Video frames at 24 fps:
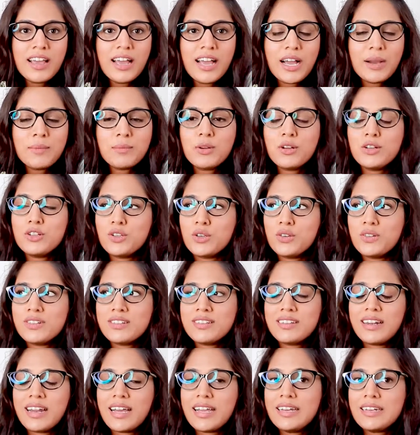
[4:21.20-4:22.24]
I'm not sure
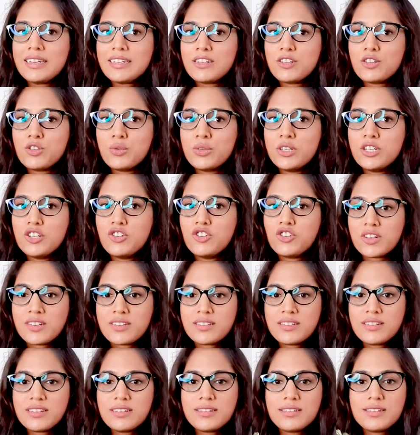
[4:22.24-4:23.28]
this light is doing
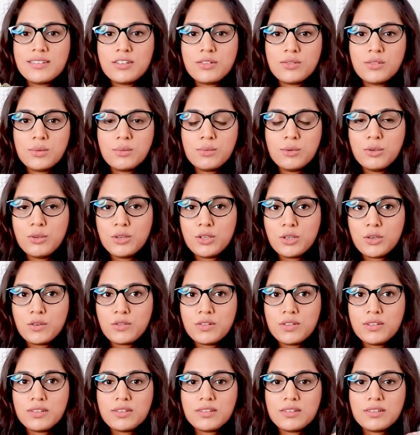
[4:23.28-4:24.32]
justice to the beauty
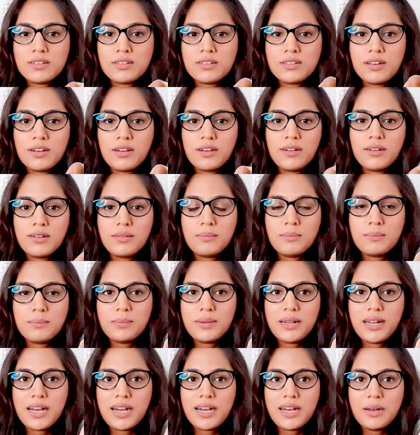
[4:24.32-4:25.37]
of this
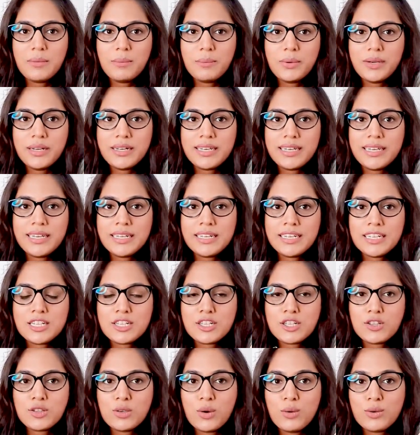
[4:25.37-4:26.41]
plant, but it
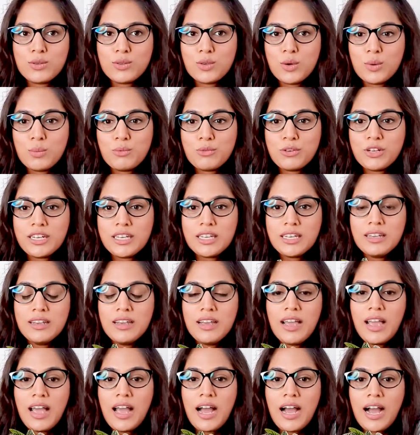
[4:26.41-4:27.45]
is so, so pretty.
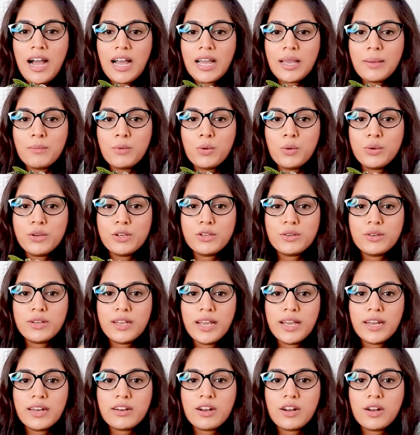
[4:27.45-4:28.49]
I am going to
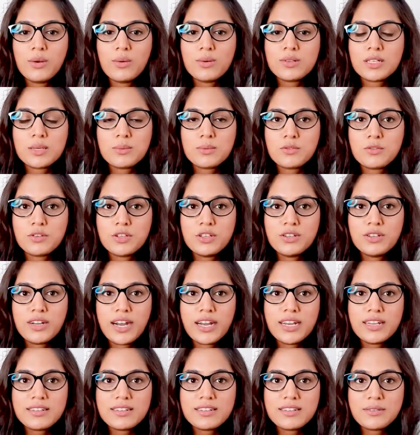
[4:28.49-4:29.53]
get close-ups for you
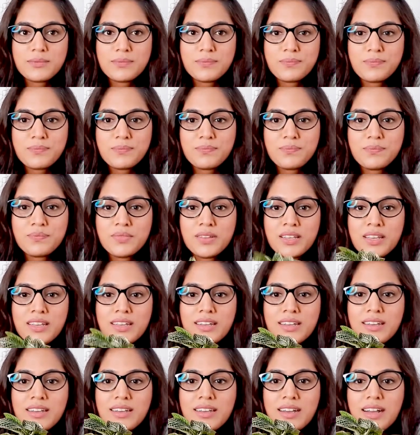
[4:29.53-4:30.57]
guys.
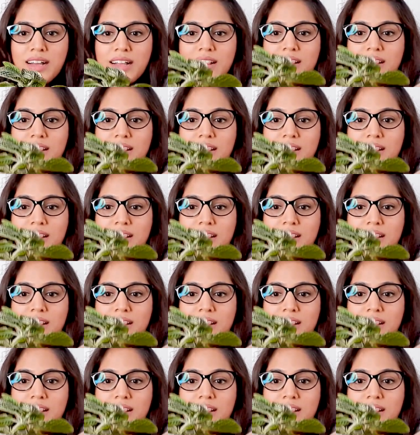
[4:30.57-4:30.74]
I